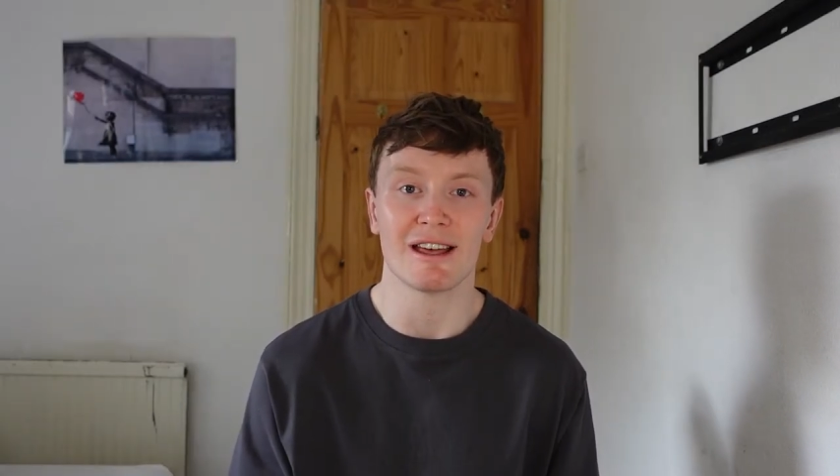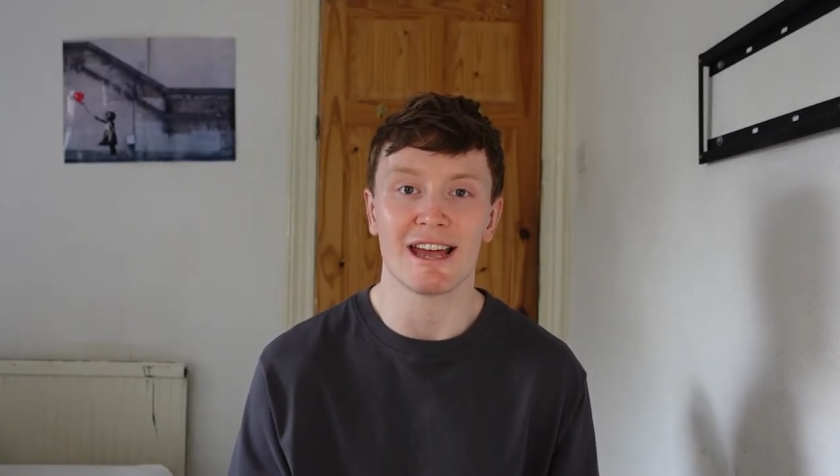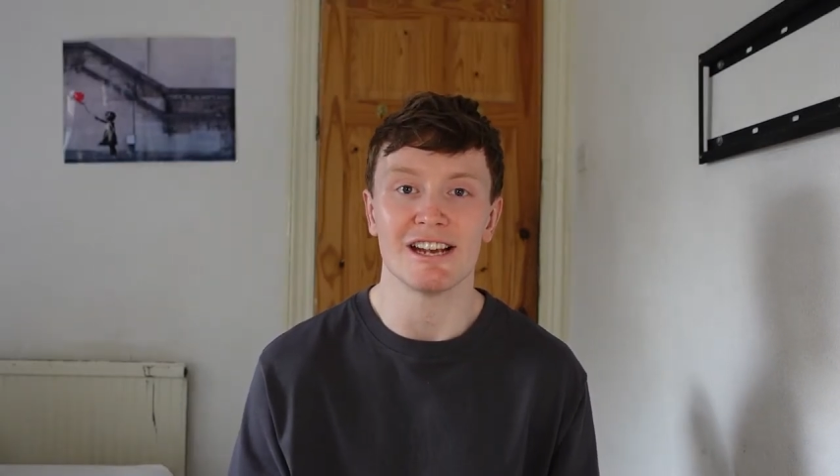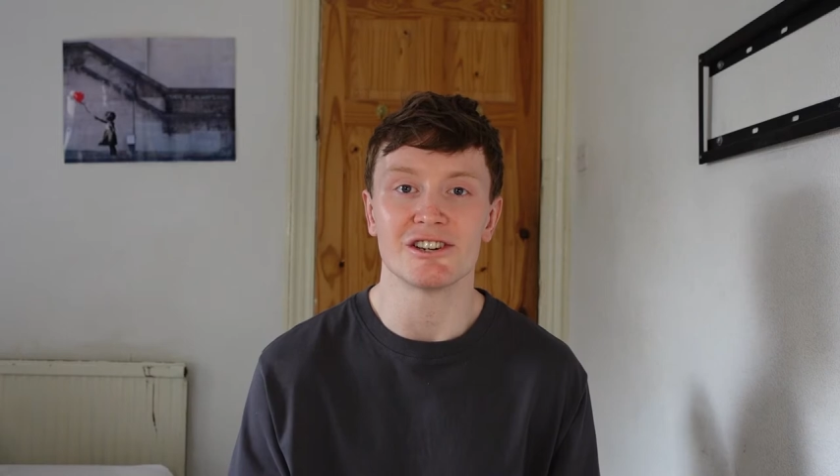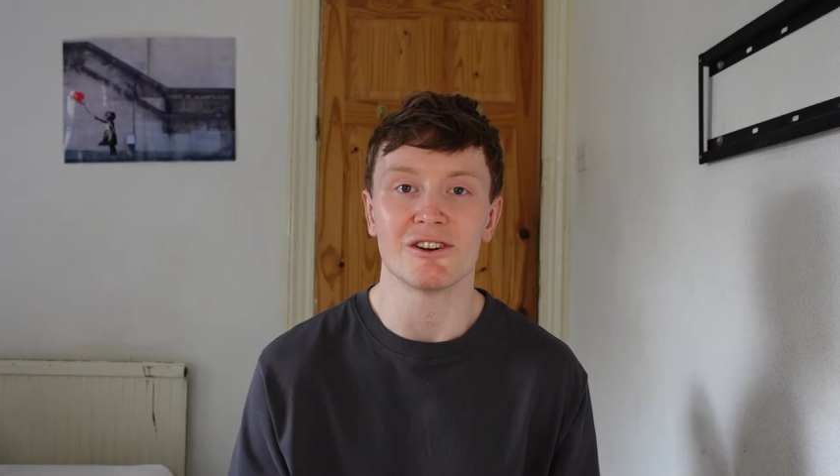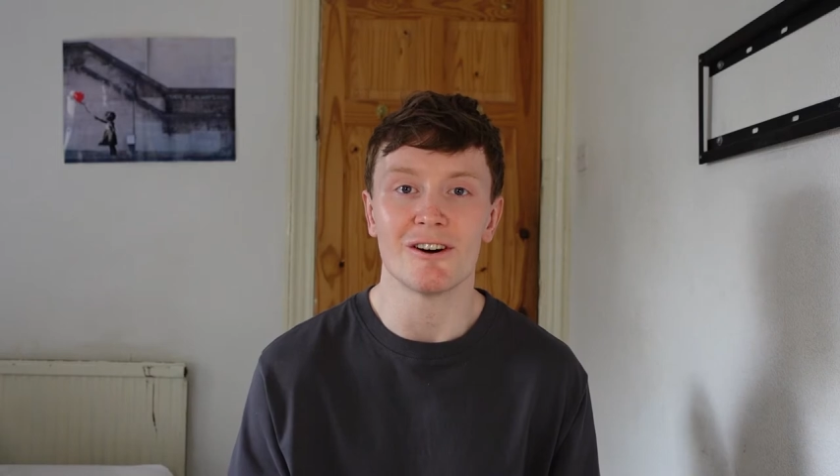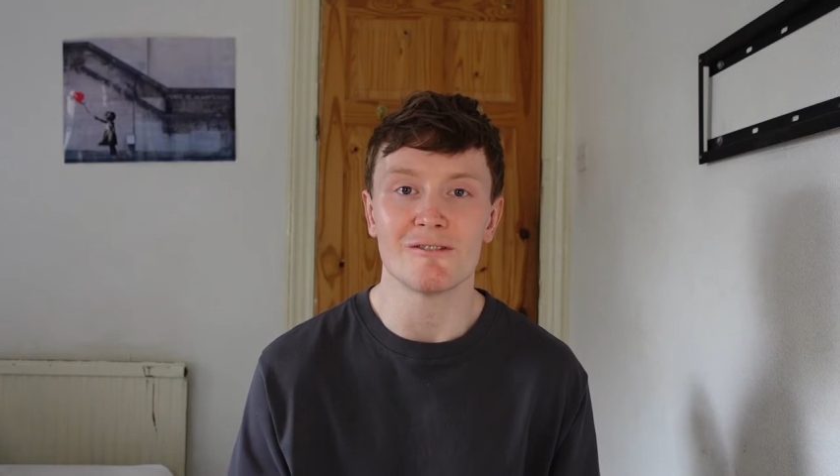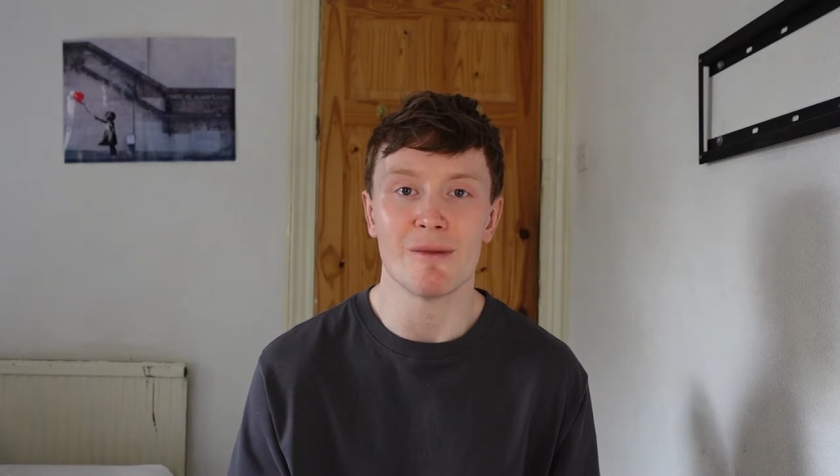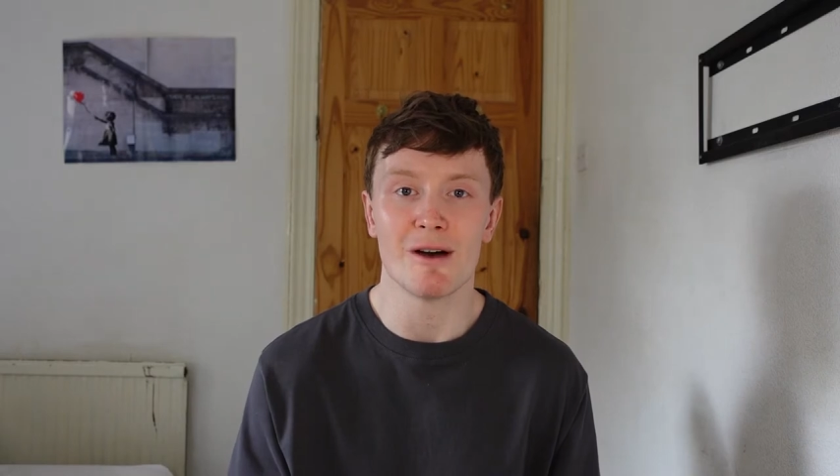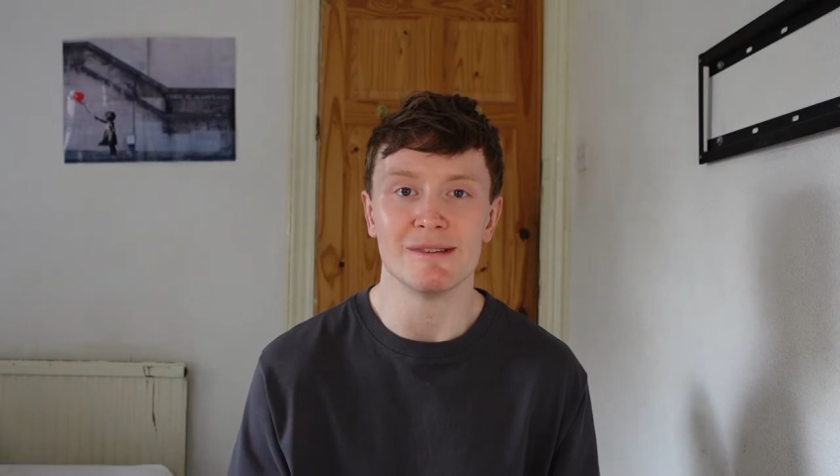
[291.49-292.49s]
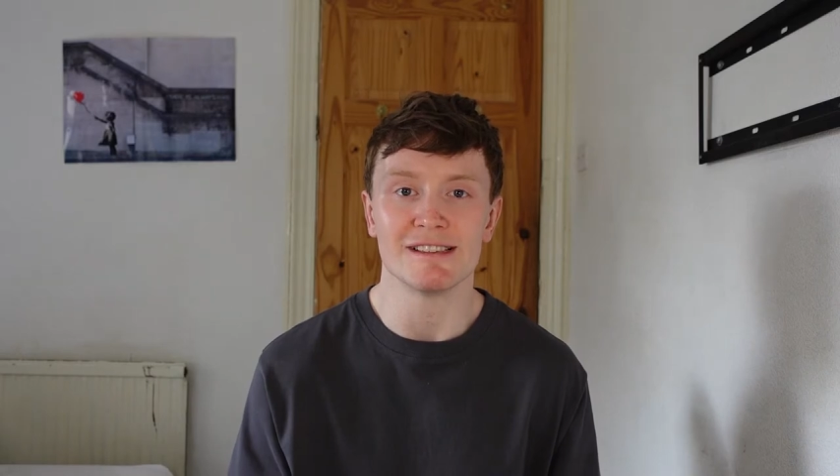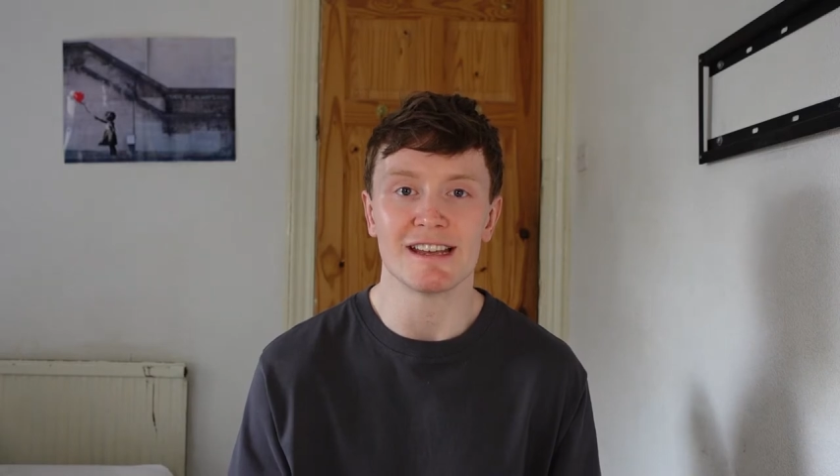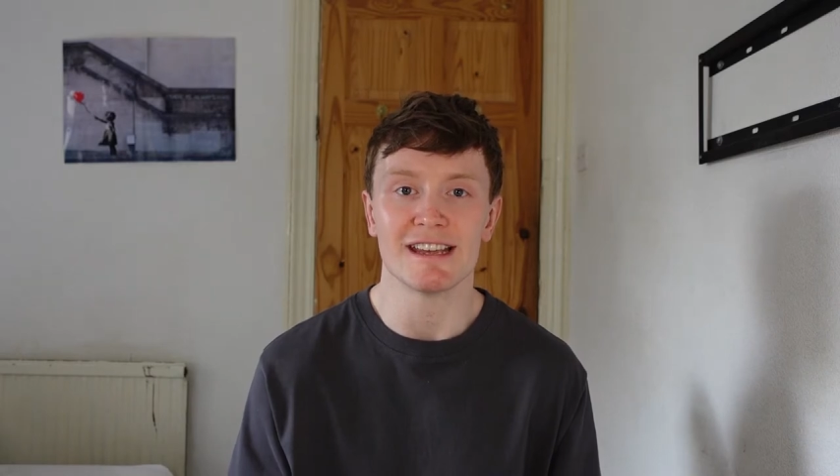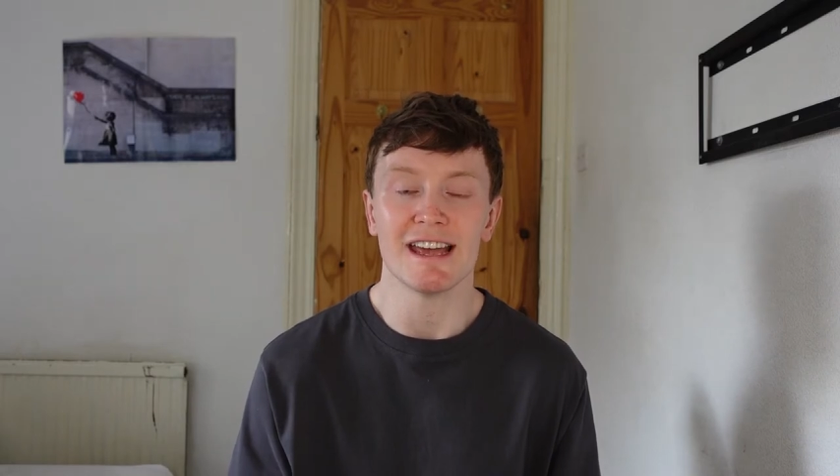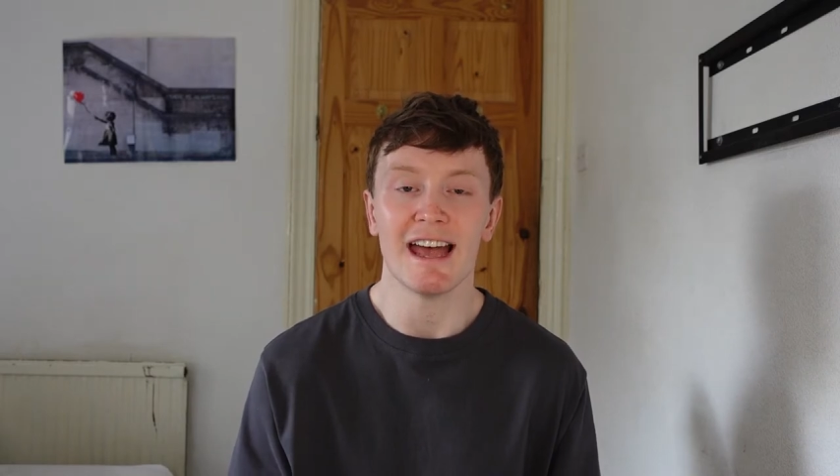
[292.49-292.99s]
location of
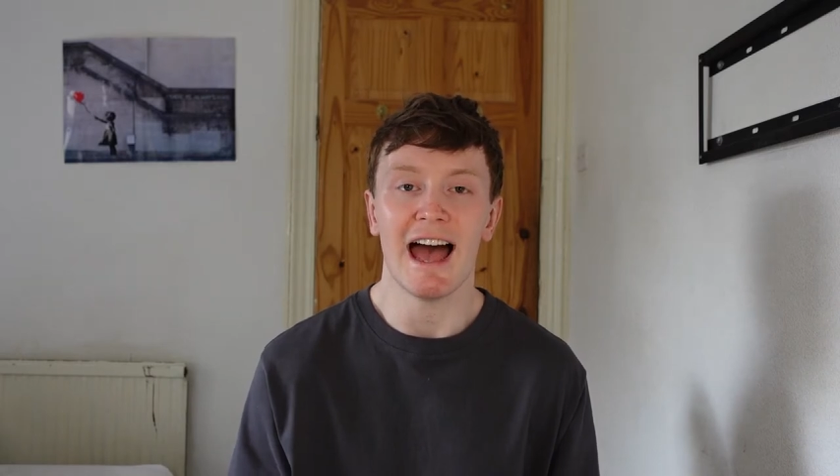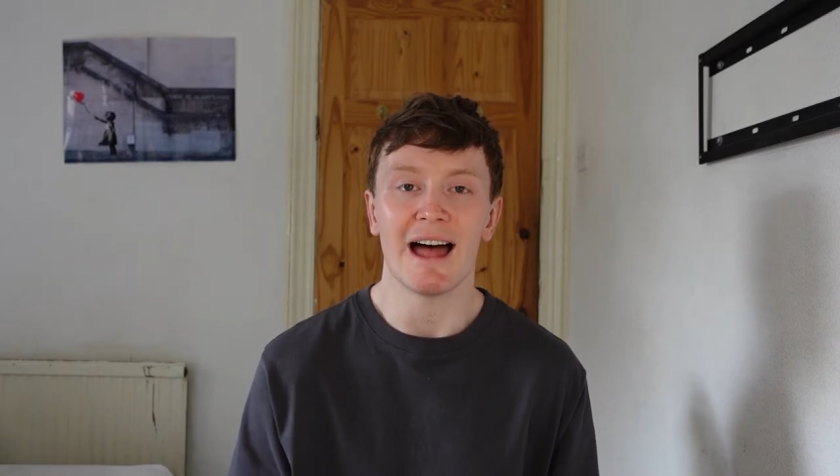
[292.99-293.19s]
Bermondsey